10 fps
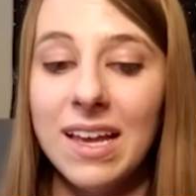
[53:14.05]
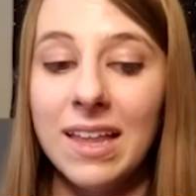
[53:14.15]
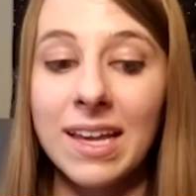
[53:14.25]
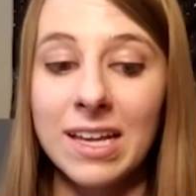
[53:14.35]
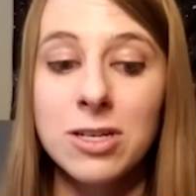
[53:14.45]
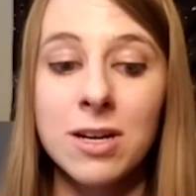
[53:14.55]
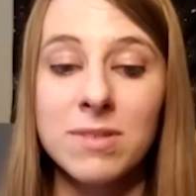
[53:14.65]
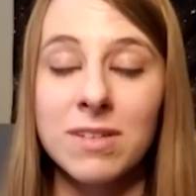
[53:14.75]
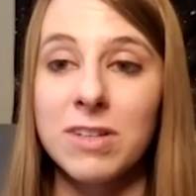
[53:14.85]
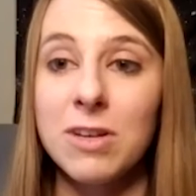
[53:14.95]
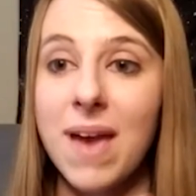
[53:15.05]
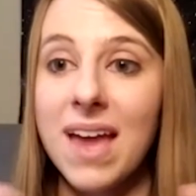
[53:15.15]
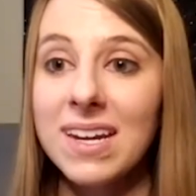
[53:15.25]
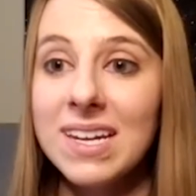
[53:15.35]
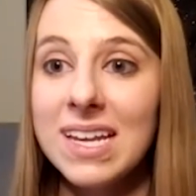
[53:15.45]
like in terms of
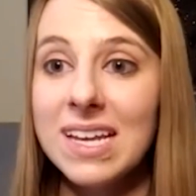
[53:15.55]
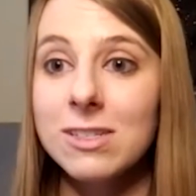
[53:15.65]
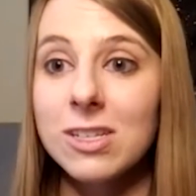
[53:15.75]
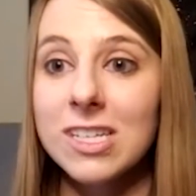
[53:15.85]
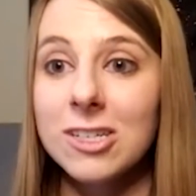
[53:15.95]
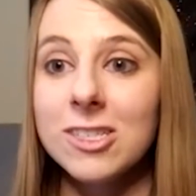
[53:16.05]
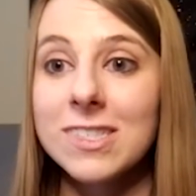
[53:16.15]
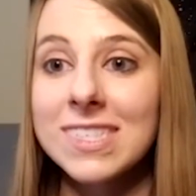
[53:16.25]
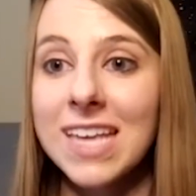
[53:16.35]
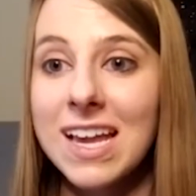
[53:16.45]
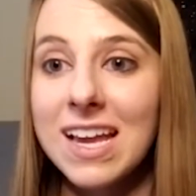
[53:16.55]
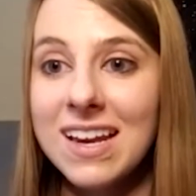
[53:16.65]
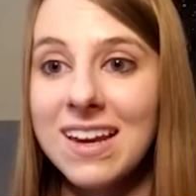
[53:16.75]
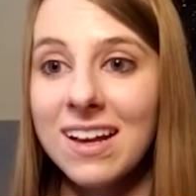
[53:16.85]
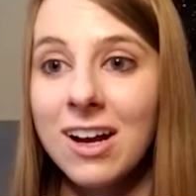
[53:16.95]
humanity is just an
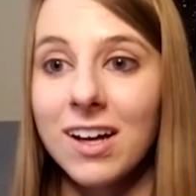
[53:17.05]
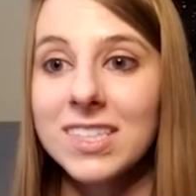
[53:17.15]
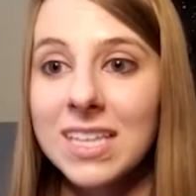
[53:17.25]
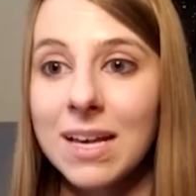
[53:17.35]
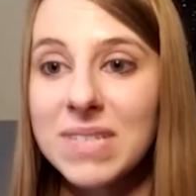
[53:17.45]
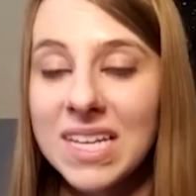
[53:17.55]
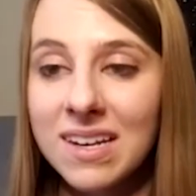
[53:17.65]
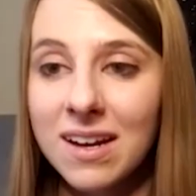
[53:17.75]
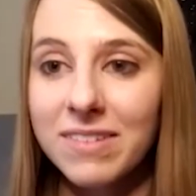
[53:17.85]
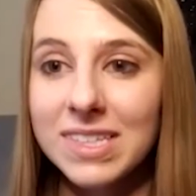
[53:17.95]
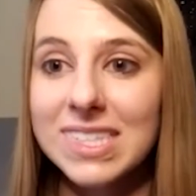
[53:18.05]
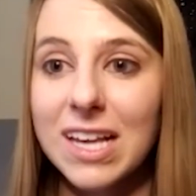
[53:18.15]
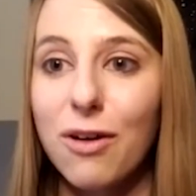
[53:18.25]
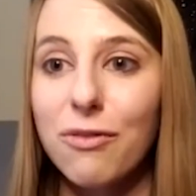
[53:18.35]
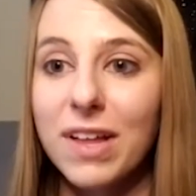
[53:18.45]
insane concept in and of itself.